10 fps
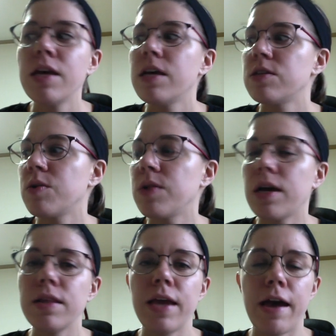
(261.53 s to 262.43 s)
So
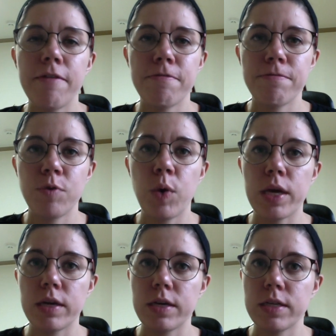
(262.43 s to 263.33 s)
luckily, I
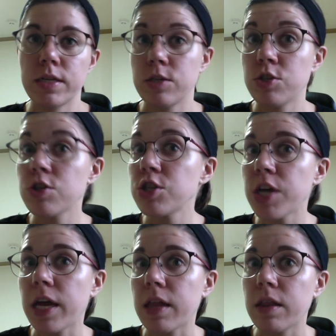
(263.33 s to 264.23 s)
did a search,
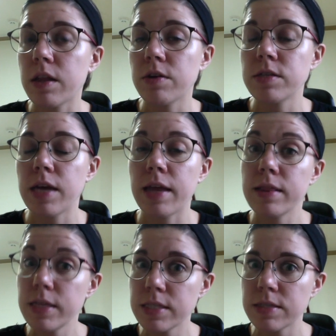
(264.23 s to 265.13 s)
and there's at
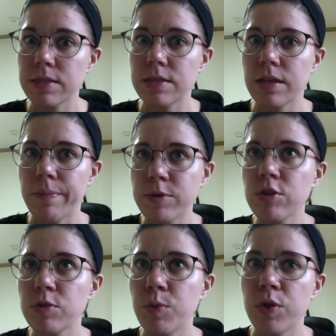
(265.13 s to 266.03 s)
least, I'm sure
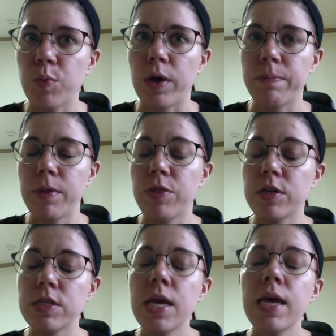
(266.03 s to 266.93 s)
there's more than one, but
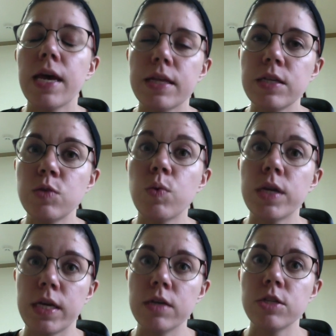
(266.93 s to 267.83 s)
there's at least
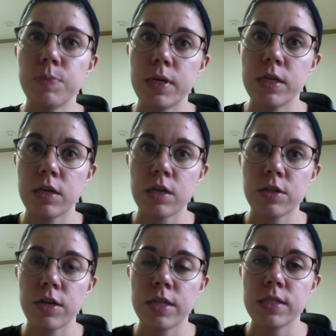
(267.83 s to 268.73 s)
one English-speaking
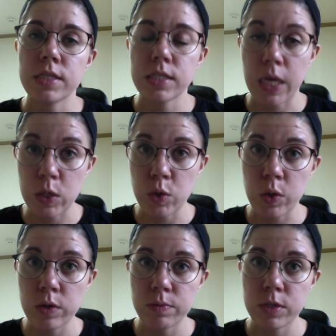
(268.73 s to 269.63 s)
doctor in
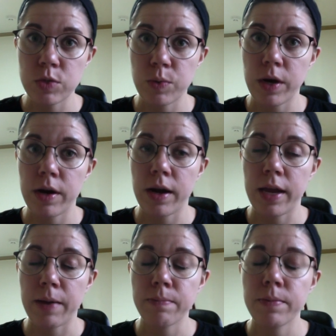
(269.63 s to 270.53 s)
Sejong, which is where I
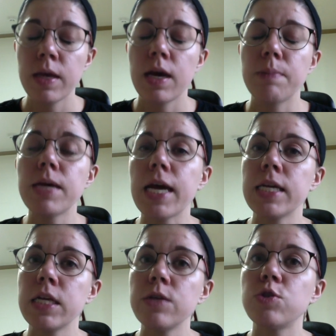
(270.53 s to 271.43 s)
am. I'm
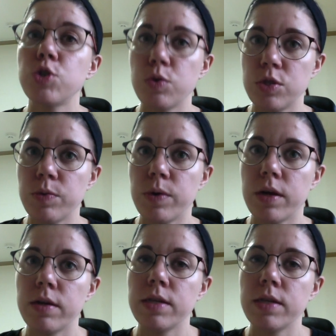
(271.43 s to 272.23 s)
technically in Jochiwon.